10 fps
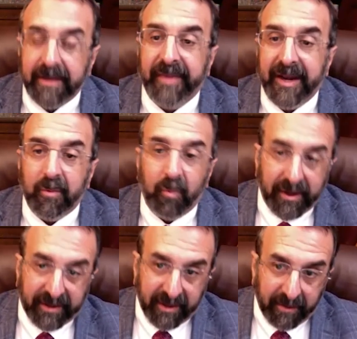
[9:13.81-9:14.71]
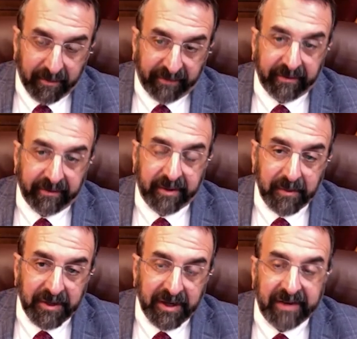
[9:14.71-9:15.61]
They don't want their Muslim
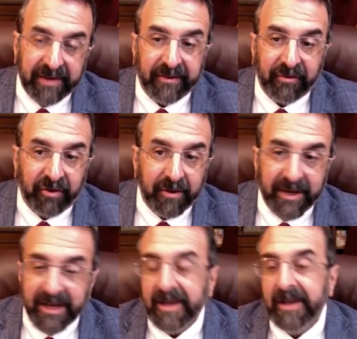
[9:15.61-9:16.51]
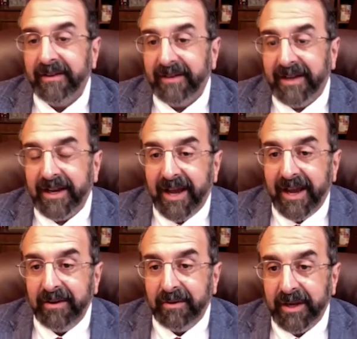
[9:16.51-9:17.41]
communities in Germany to get
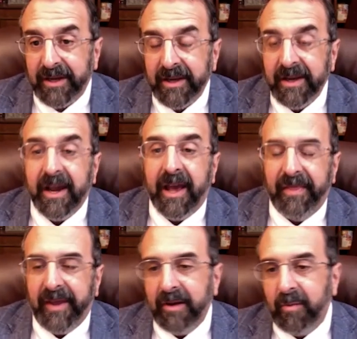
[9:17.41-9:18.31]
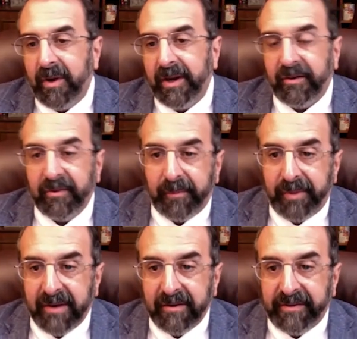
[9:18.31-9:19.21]
angry. And they don't want it to appear
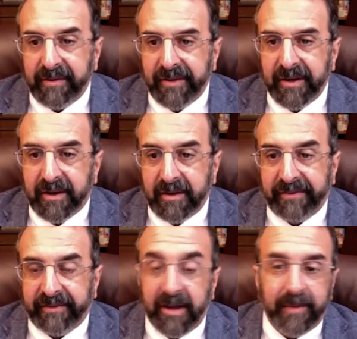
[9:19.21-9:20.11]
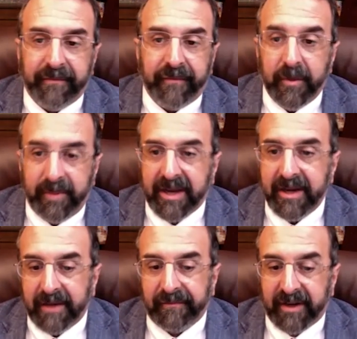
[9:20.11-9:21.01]
as if they're Islamophobic
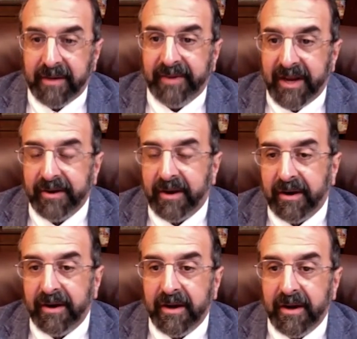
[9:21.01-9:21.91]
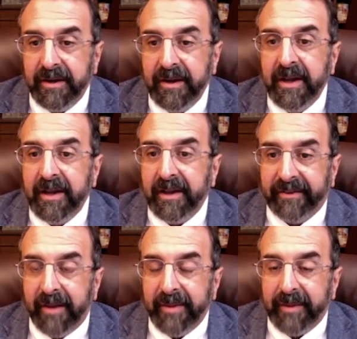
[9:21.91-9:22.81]
enough to come down hard on
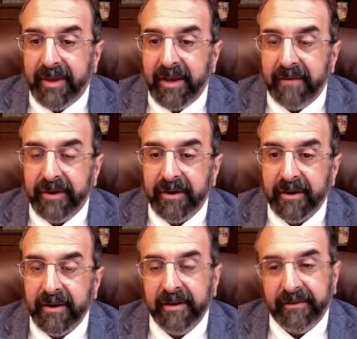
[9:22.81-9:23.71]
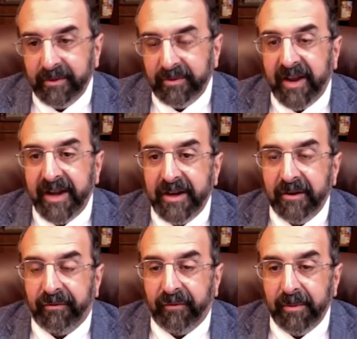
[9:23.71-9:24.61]
Islamic behavior. So 10
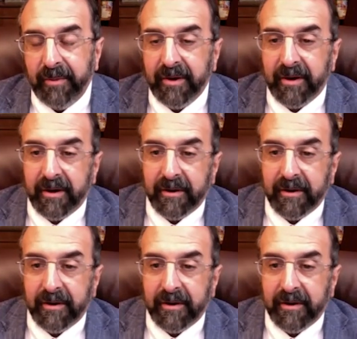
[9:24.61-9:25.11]
years for murder.